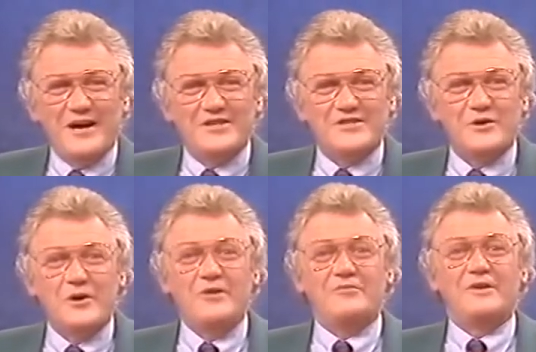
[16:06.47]
Right,
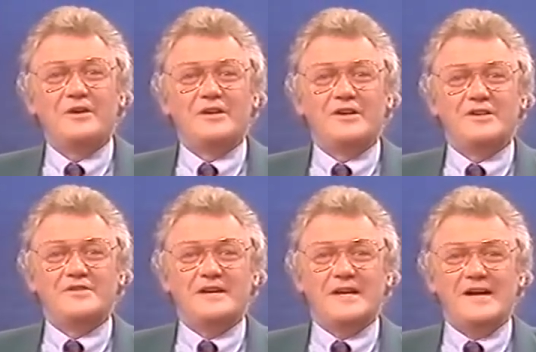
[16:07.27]
so Linfield and
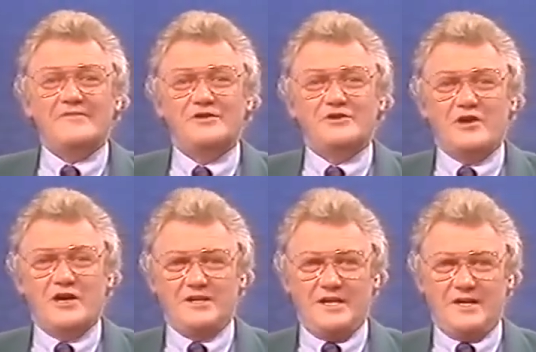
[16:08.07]
Ards, they have to
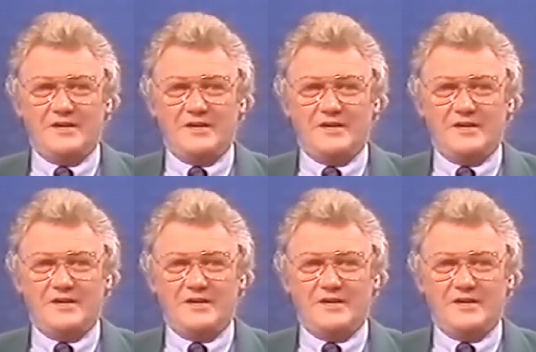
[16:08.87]
try